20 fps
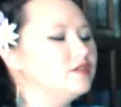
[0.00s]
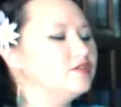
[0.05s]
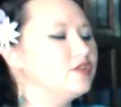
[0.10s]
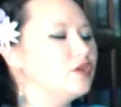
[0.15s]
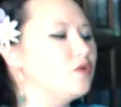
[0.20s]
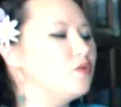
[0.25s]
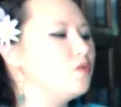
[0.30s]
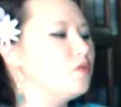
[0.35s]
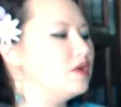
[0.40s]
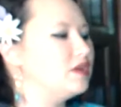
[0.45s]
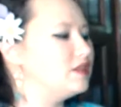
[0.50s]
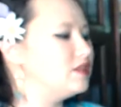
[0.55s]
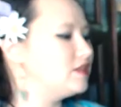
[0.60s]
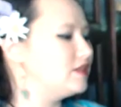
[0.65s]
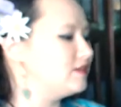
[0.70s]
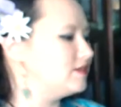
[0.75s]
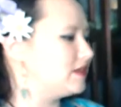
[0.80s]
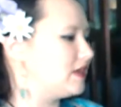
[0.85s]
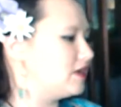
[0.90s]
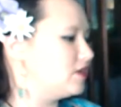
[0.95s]
So one of the
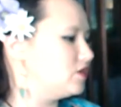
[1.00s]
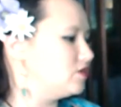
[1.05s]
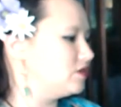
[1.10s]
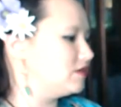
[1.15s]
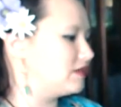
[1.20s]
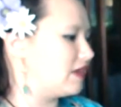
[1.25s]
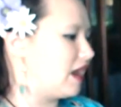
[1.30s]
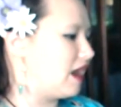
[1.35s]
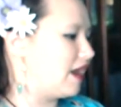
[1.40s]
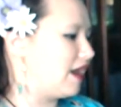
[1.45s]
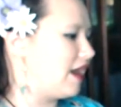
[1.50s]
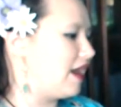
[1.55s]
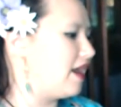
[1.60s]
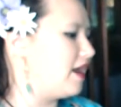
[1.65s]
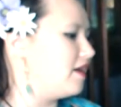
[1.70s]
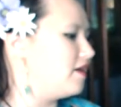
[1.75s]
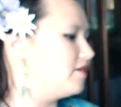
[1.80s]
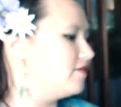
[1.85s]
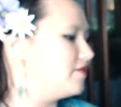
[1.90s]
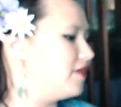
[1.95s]
things that I do, because I
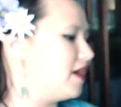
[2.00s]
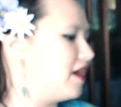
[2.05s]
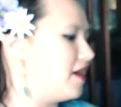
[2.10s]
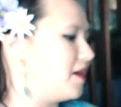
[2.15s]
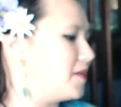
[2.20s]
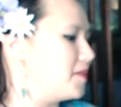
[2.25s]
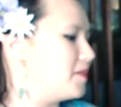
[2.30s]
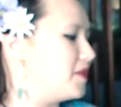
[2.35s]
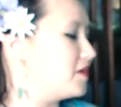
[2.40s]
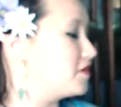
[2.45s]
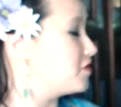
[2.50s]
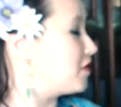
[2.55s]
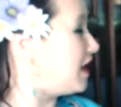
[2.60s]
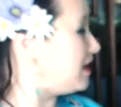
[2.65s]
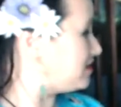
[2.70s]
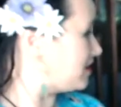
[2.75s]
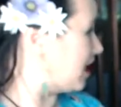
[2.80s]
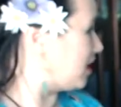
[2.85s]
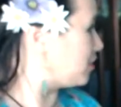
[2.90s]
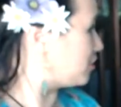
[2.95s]
have a
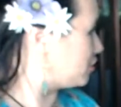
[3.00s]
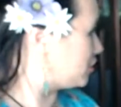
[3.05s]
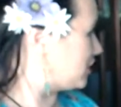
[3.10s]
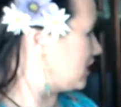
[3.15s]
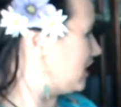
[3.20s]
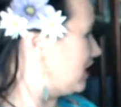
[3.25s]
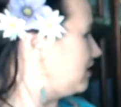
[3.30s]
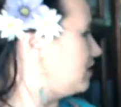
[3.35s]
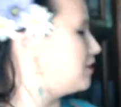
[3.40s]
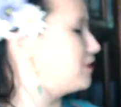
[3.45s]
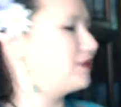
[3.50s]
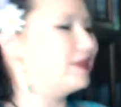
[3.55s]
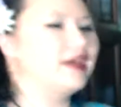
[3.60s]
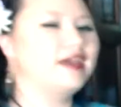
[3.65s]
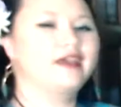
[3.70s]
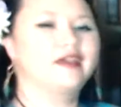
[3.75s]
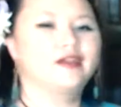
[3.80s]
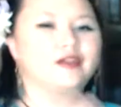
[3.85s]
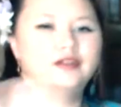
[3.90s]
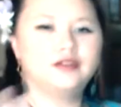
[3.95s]
grass allergy, and they're
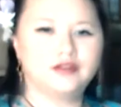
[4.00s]
like,